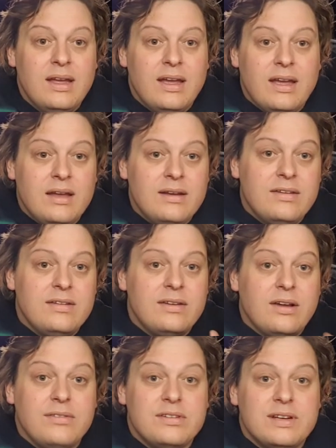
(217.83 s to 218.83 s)
and
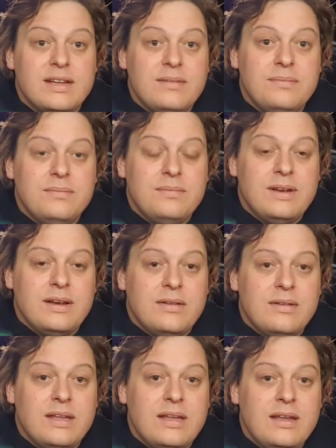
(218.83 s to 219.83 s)
obviously, you know,
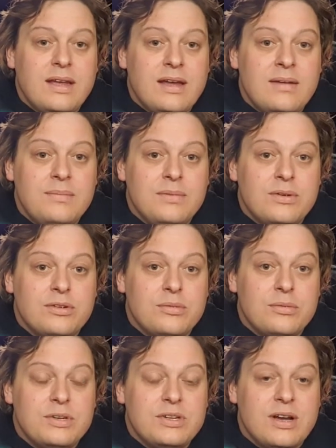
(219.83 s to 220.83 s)
the customer
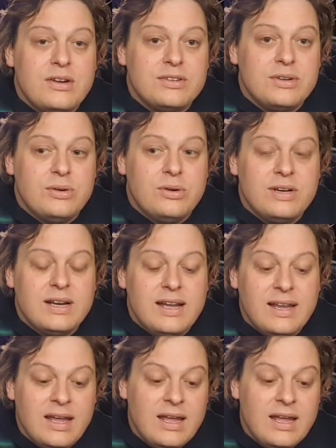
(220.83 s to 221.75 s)
will be charged accordingly.